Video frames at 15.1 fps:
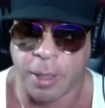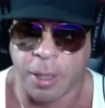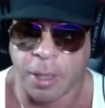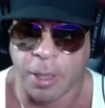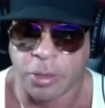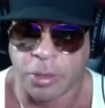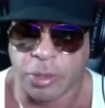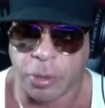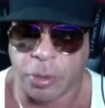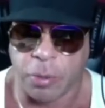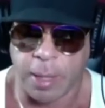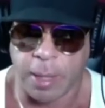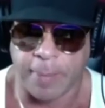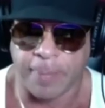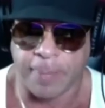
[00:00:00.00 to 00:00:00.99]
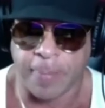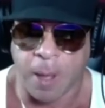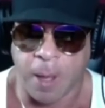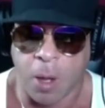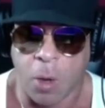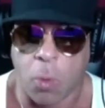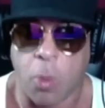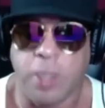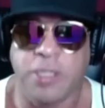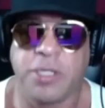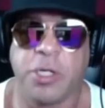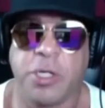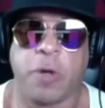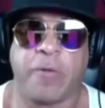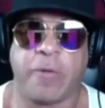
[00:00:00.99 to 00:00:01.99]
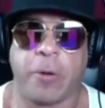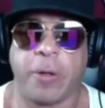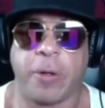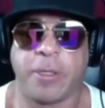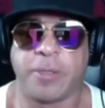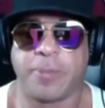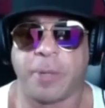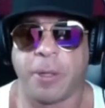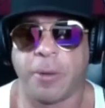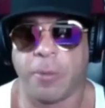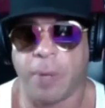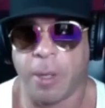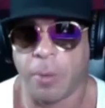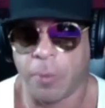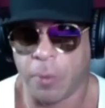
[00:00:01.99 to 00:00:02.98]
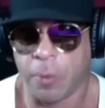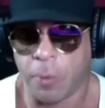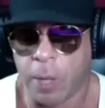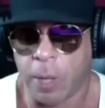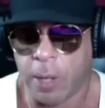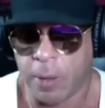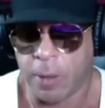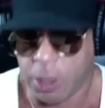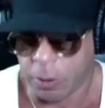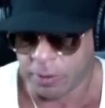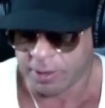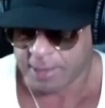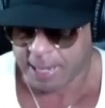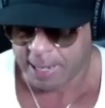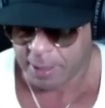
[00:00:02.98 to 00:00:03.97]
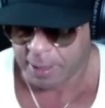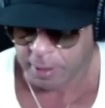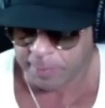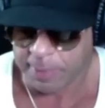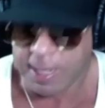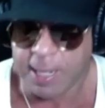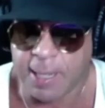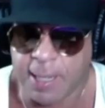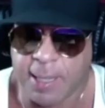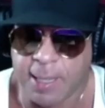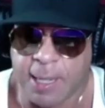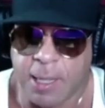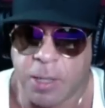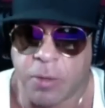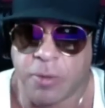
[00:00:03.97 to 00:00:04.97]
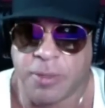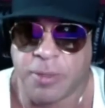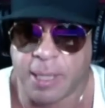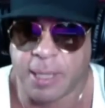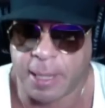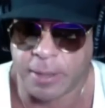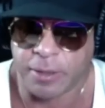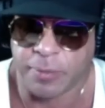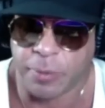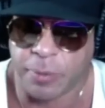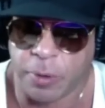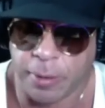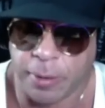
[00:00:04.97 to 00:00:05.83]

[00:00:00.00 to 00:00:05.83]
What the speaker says: So what's your thoughts, bro? Where you stand on PED use in our sport?